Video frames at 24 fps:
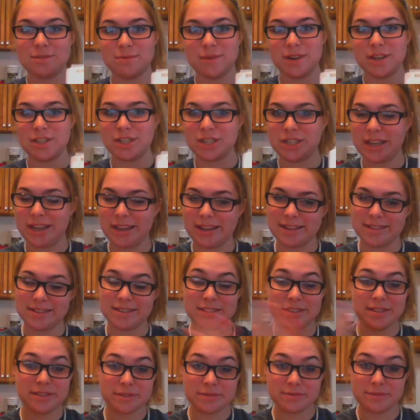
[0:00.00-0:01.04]
which
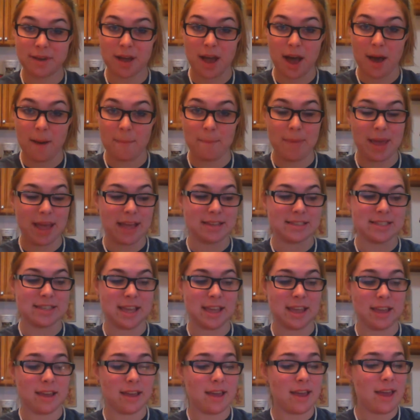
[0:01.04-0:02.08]
is
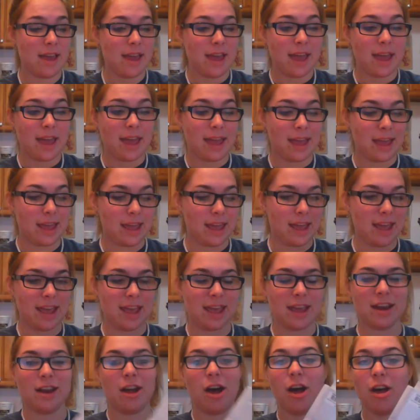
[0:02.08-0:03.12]
amazing,
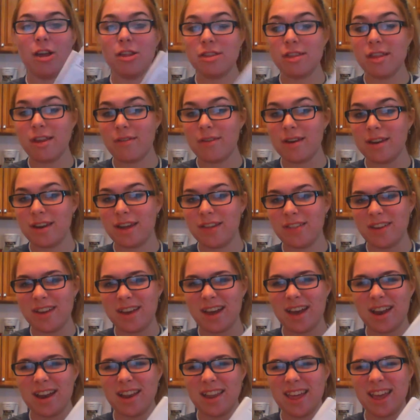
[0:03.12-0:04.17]
and also another
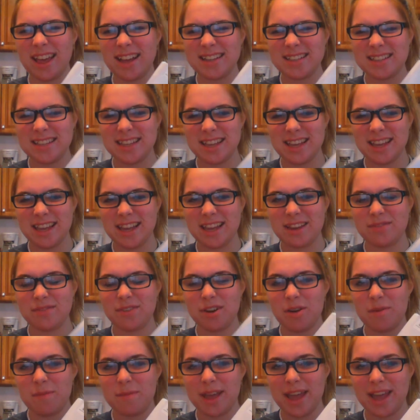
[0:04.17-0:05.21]
kind of like teen
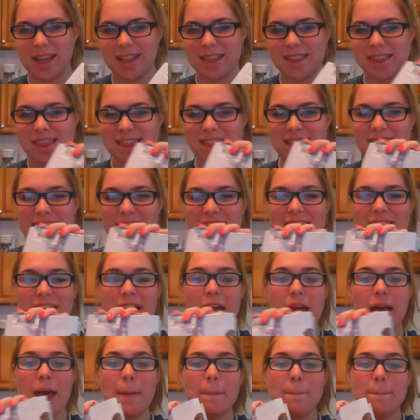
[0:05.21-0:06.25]
romance thing,
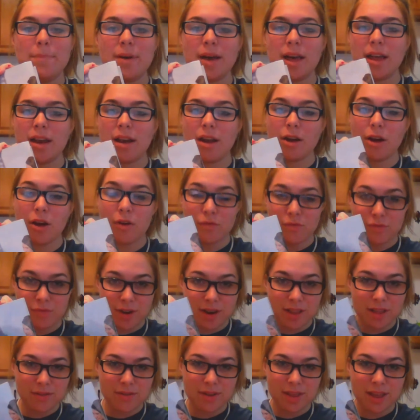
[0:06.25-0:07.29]
but
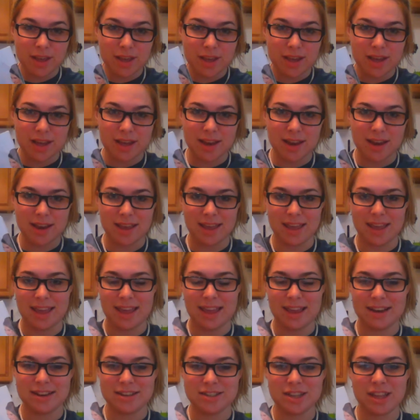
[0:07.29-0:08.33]
really, really good,
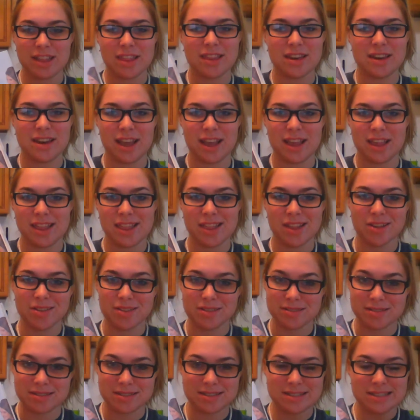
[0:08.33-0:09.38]
and just a nice
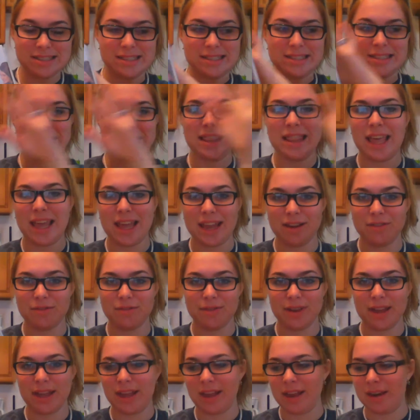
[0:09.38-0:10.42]
little light
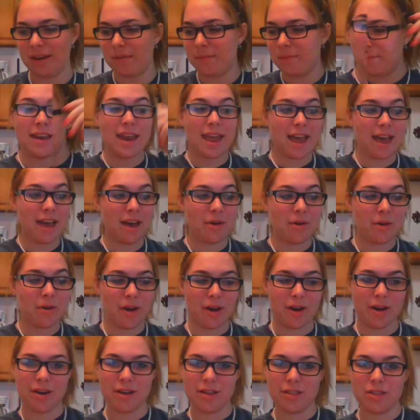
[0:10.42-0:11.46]
read.
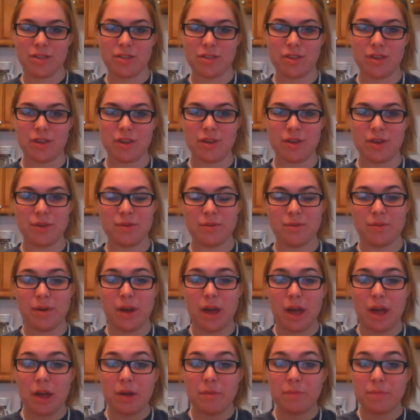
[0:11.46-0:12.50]
Now on to
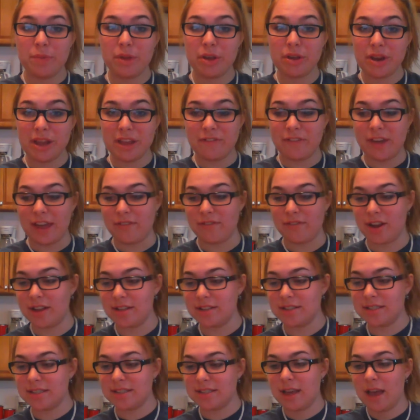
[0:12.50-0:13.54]
beauty
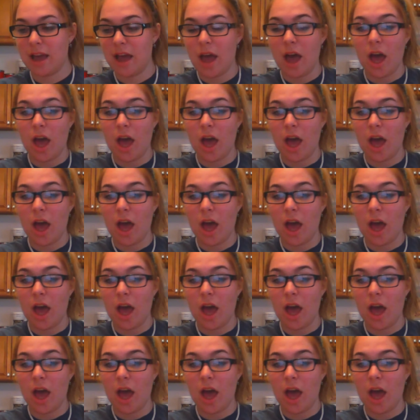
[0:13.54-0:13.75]
favorites.